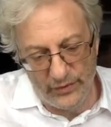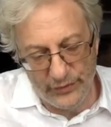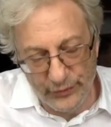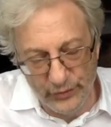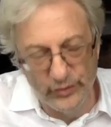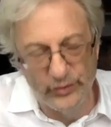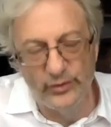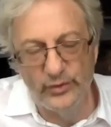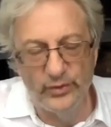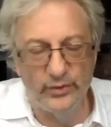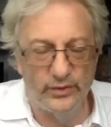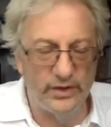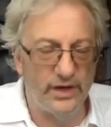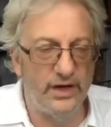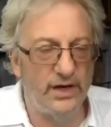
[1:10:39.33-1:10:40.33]

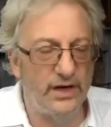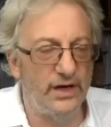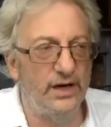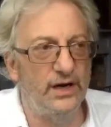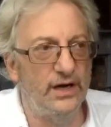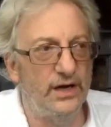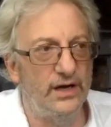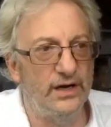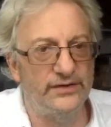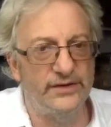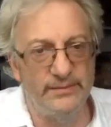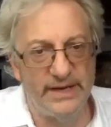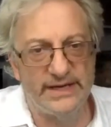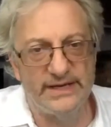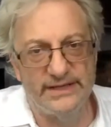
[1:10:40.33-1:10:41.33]
through the
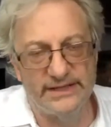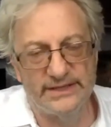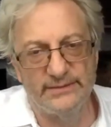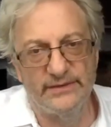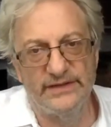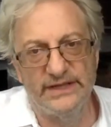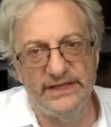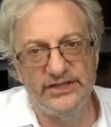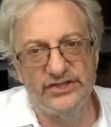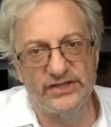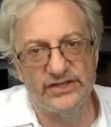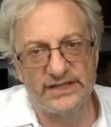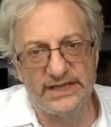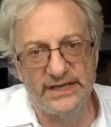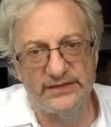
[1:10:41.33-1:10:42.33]
mechanism of the
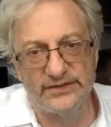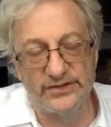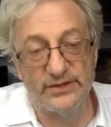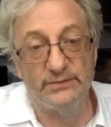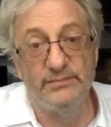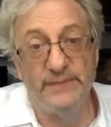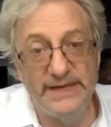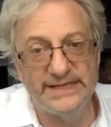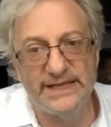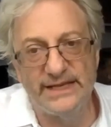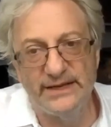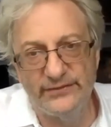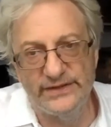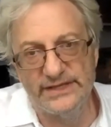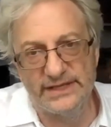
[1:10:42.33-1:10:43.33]
Allegiance Council
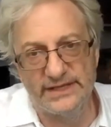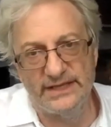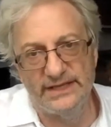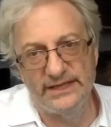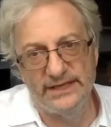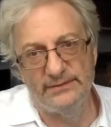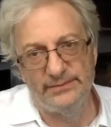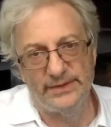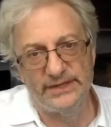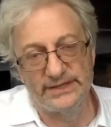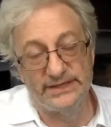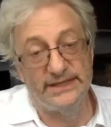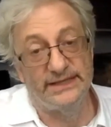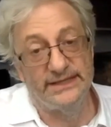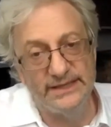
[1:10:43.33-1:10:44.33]
meeting physically in
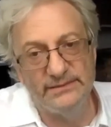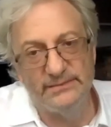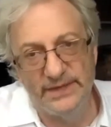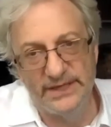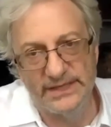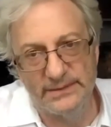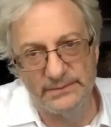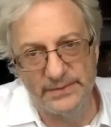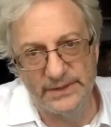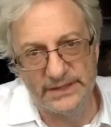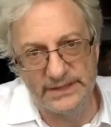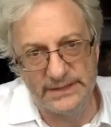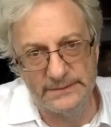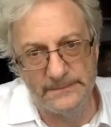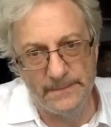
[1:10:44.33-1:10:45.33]
person. They didn't meet in
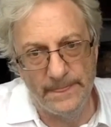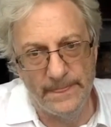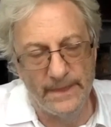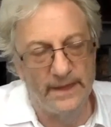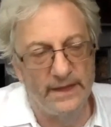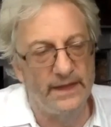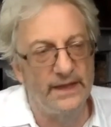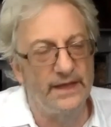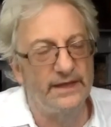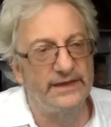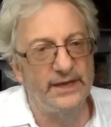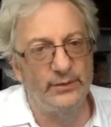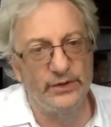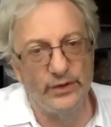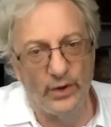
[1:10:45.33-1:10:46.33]
person.
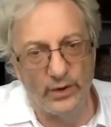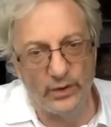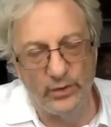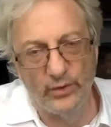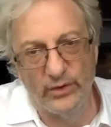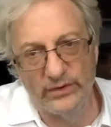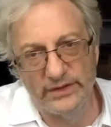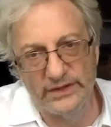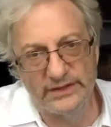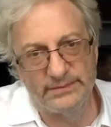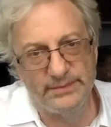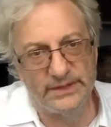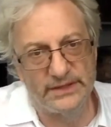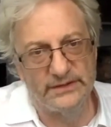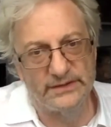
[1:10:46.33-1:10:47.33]
They were not quorate
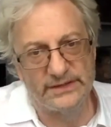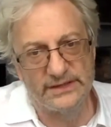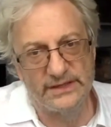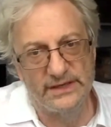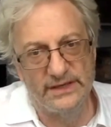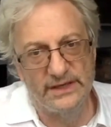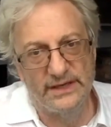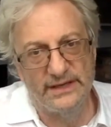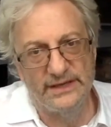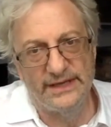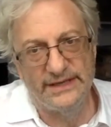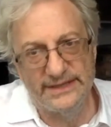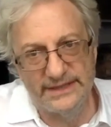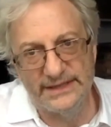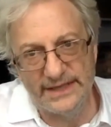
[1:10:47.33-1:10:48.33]
because
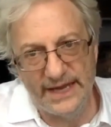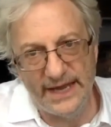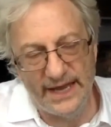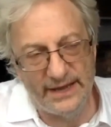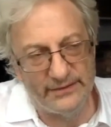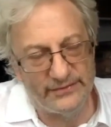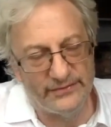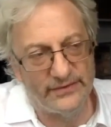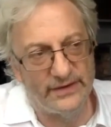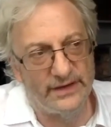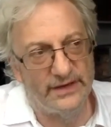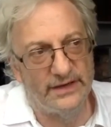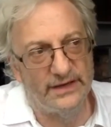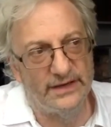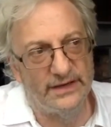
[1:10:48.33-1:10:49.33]
they didn't have
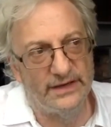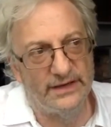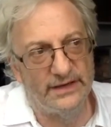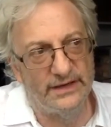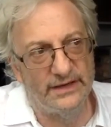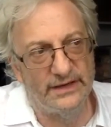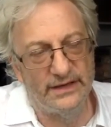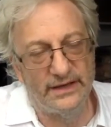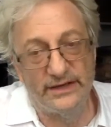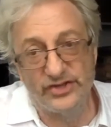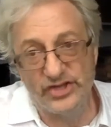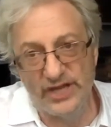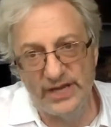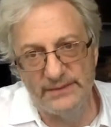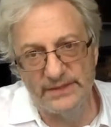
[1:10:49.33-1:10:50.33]
a
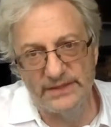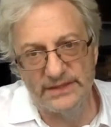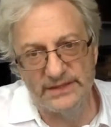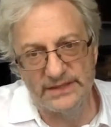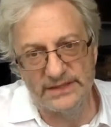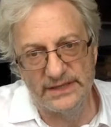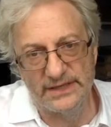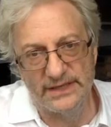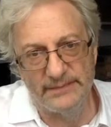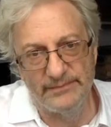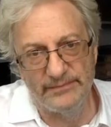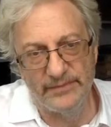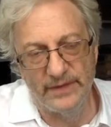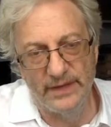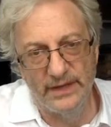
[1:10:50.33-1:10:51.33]
chairman at the time.